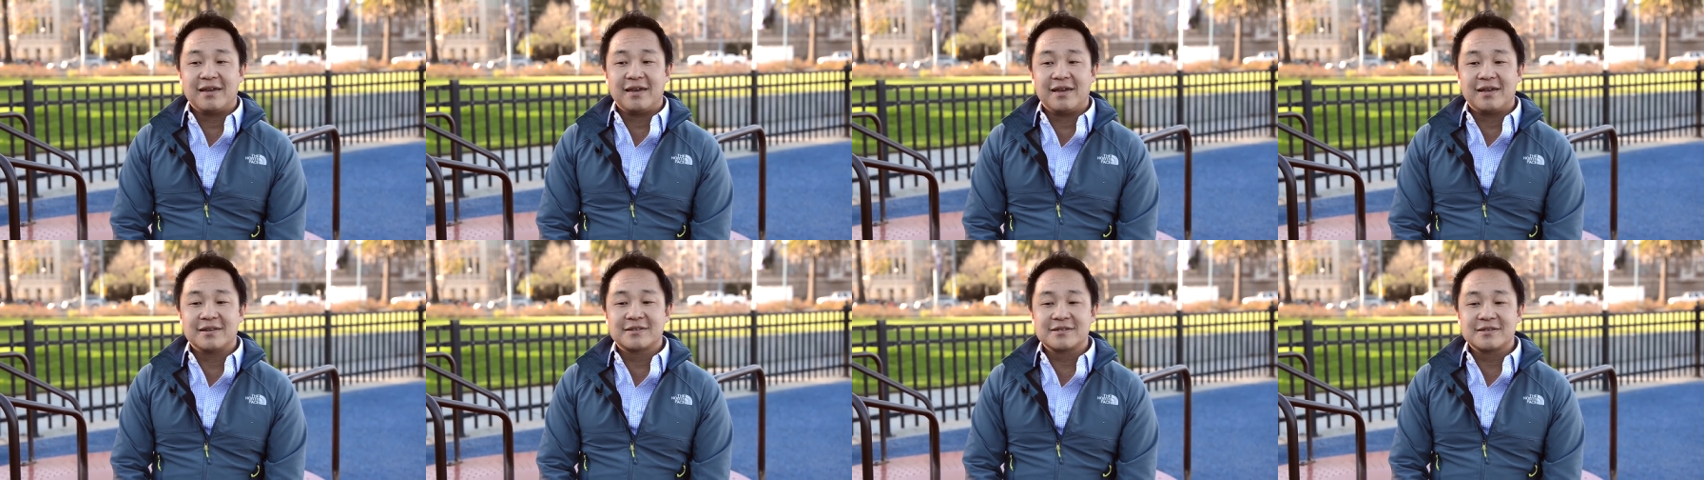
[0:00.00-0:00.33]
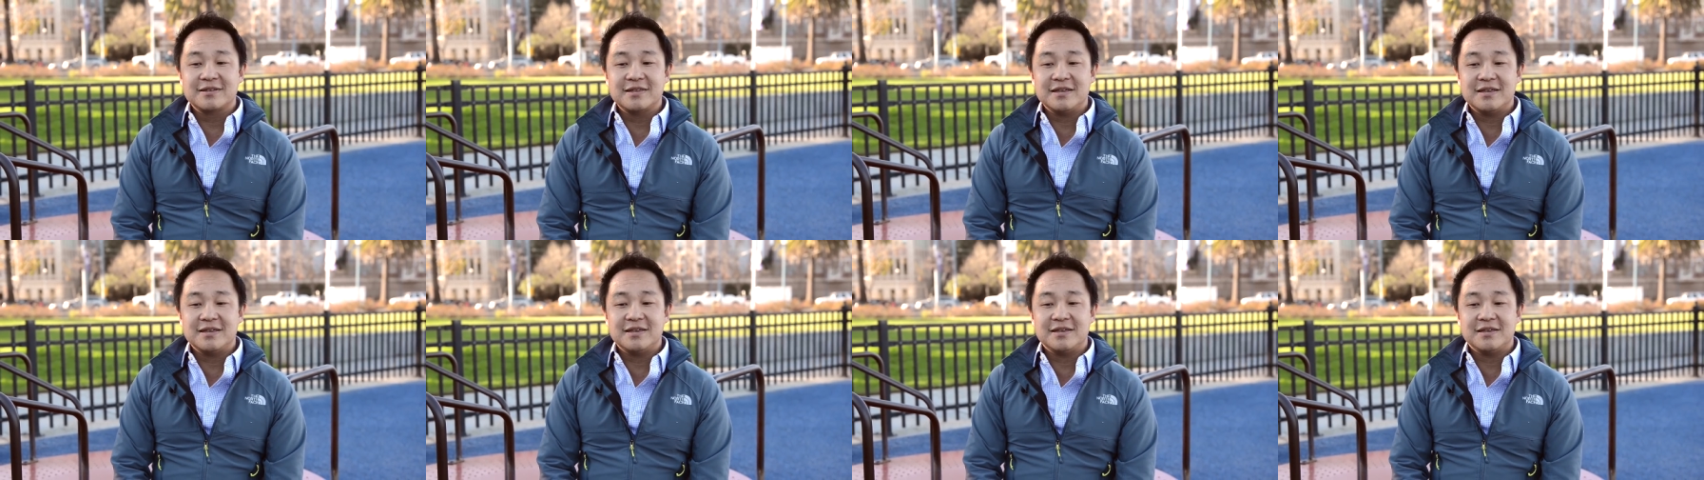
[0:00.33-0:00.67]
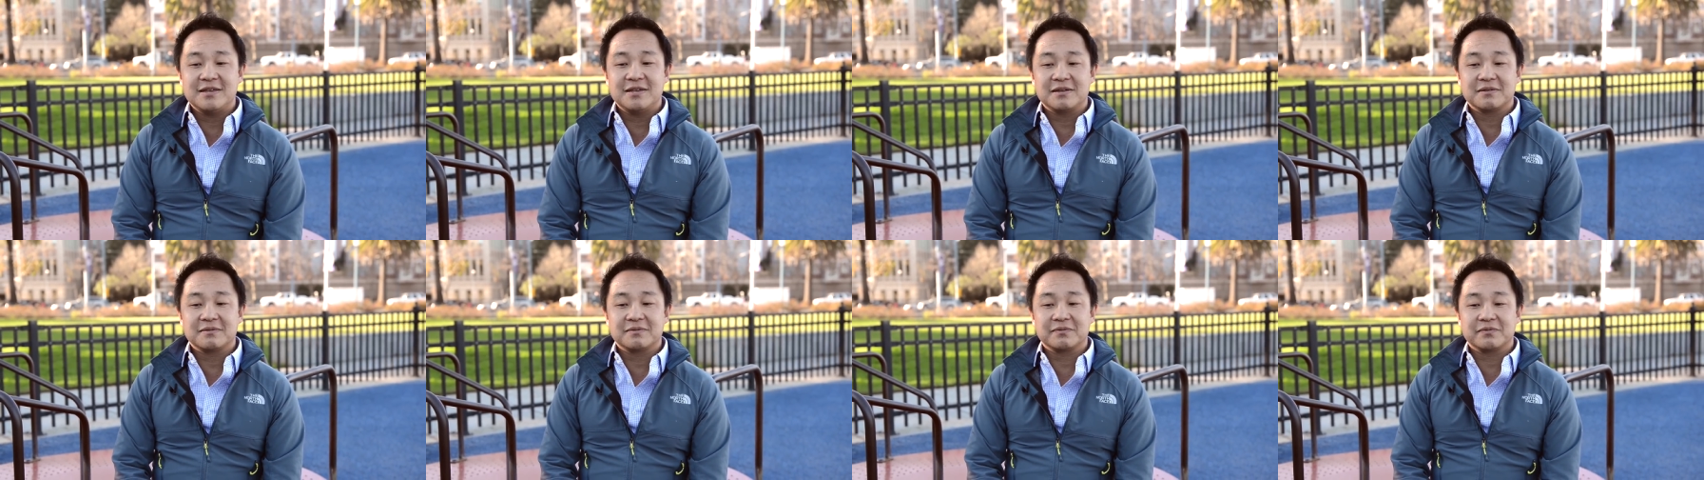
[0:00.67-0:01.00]
It's
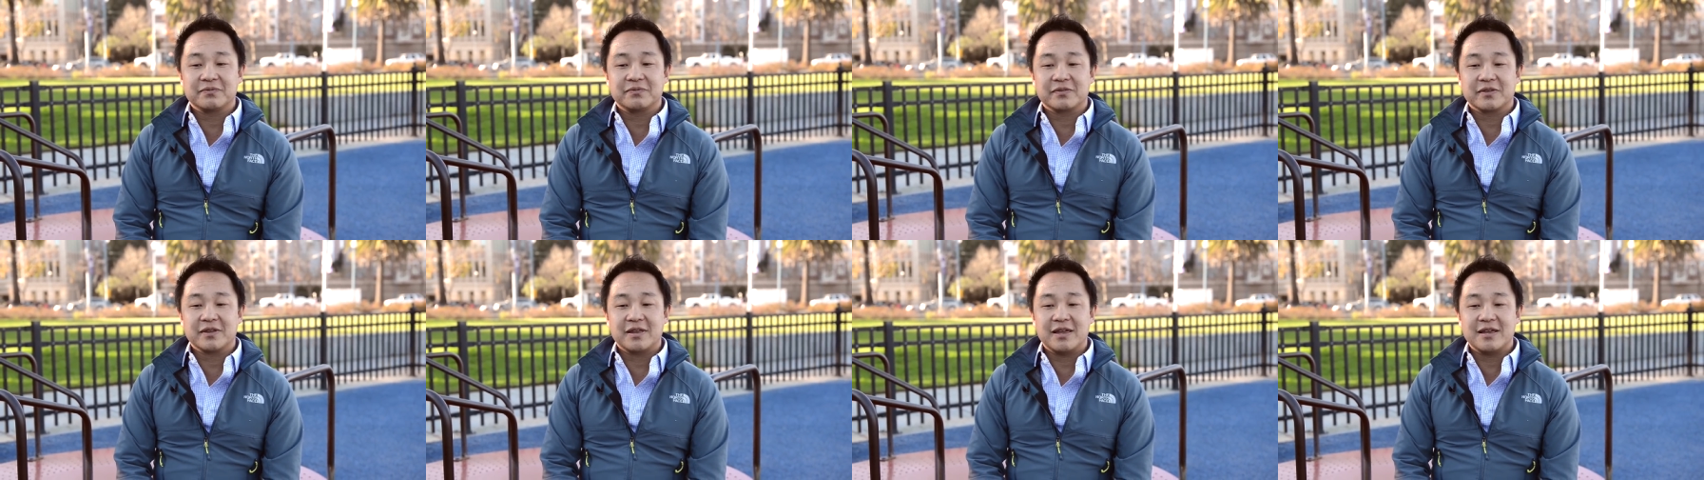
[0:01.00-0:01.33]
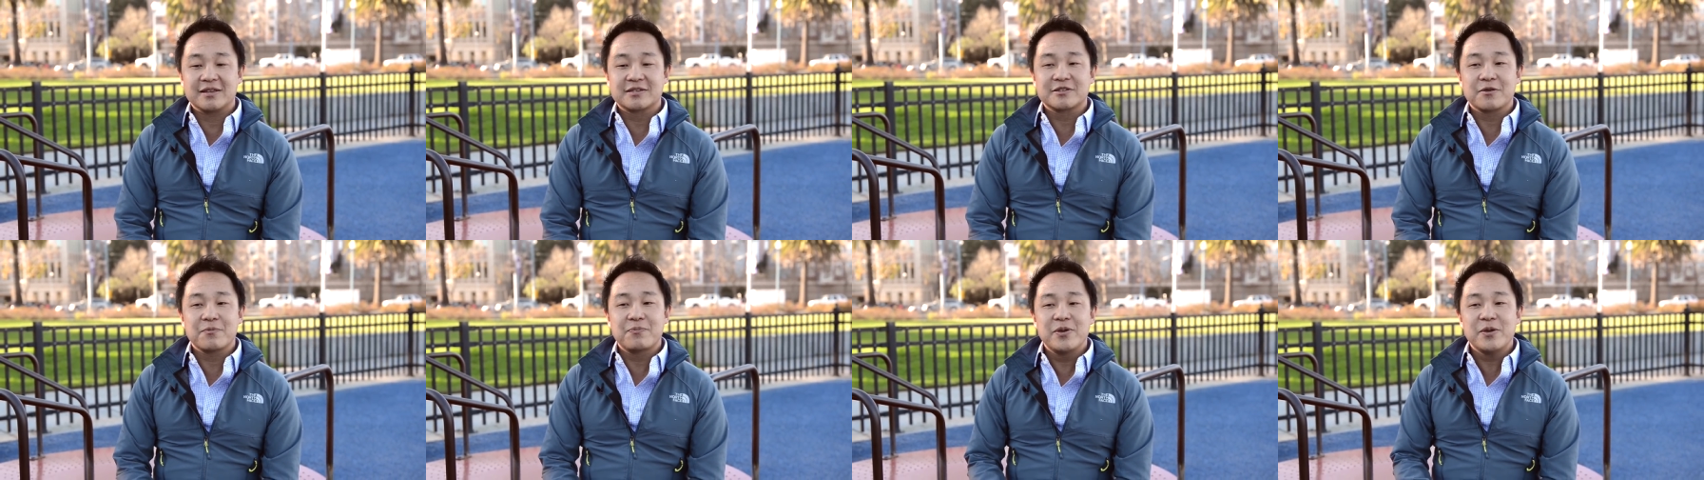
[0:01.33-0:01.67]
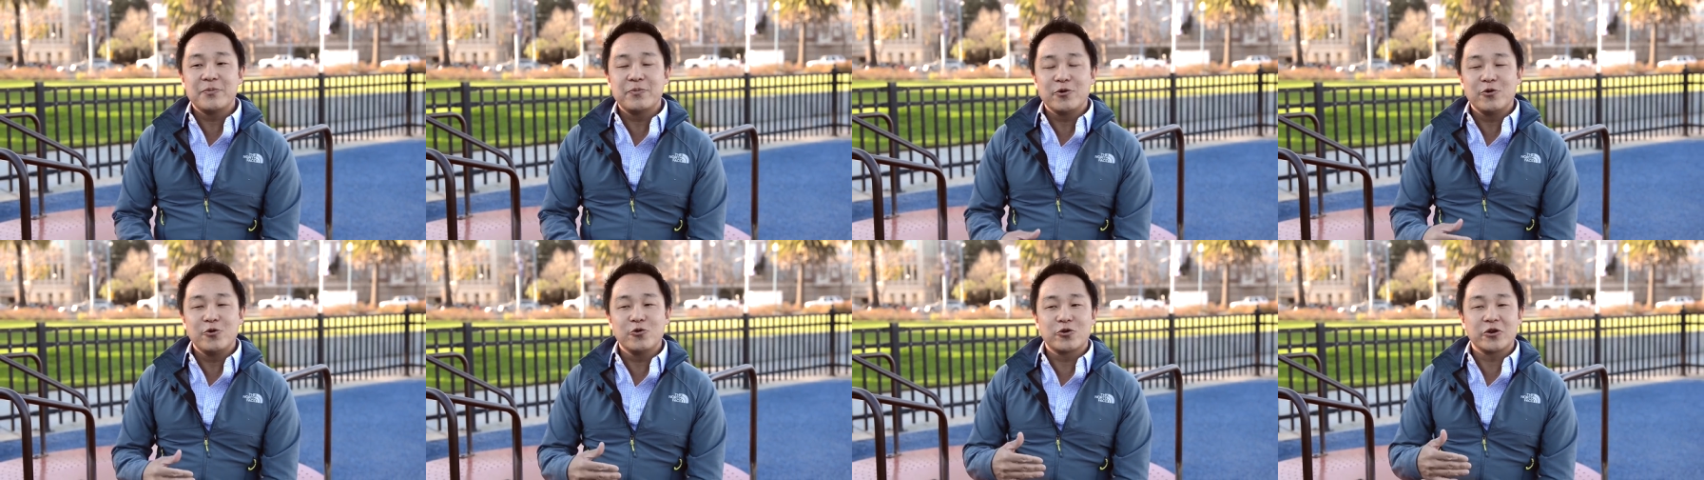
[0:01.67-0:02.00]
the
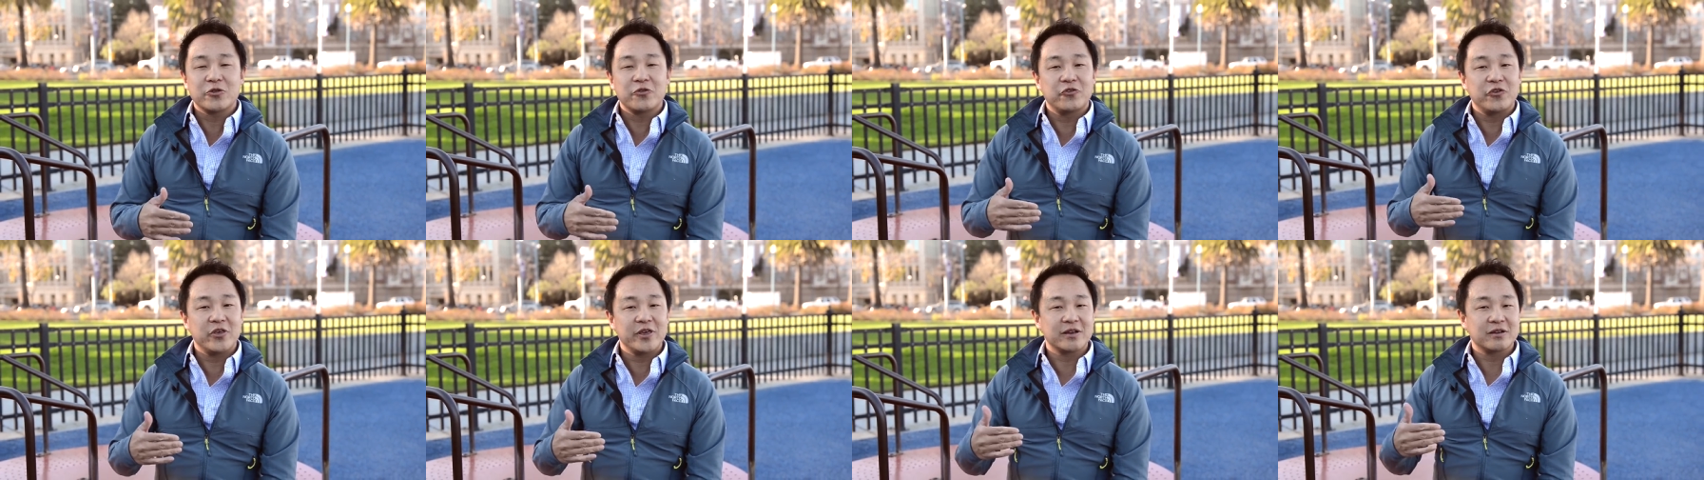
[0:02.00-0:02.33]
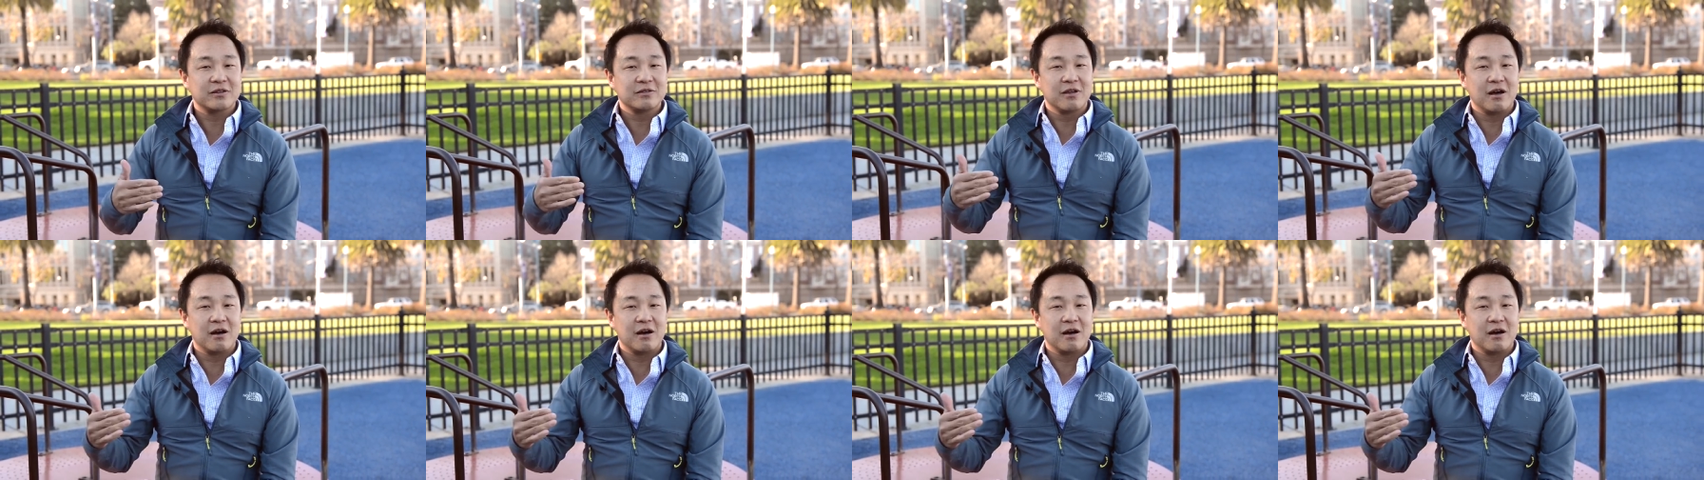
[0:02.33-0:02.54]
people who can think